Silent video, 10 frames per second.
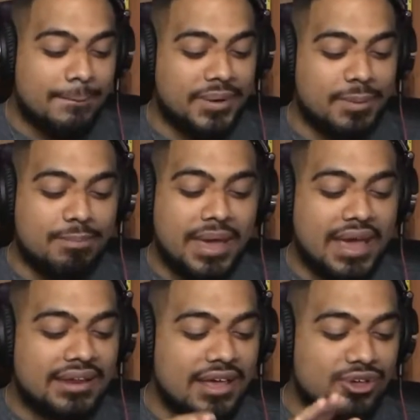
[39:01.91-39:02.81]
But,
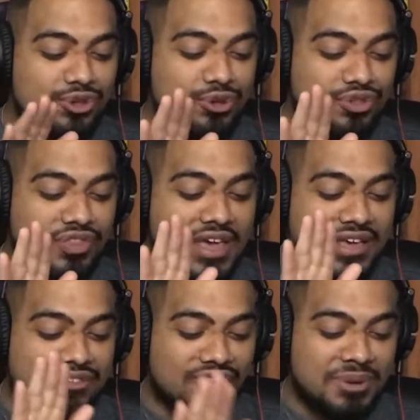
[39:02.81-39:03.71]
man, you think
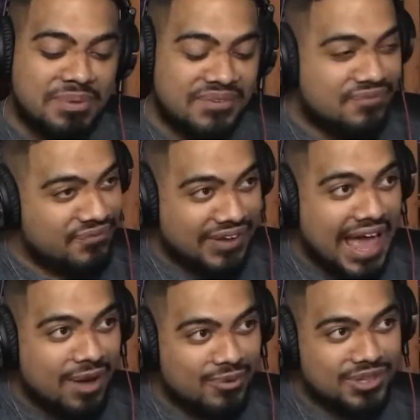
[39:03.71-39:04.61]
it's going to be
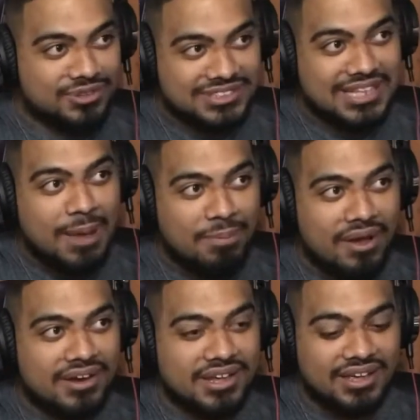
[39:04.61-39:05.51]
flat when you step
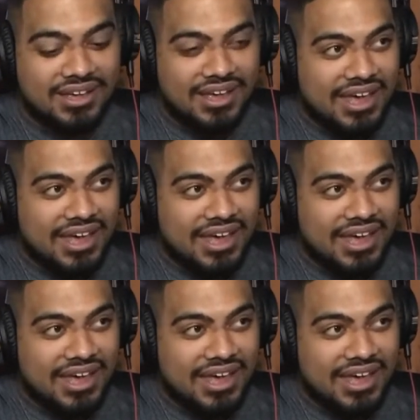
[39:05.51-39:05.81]
on it.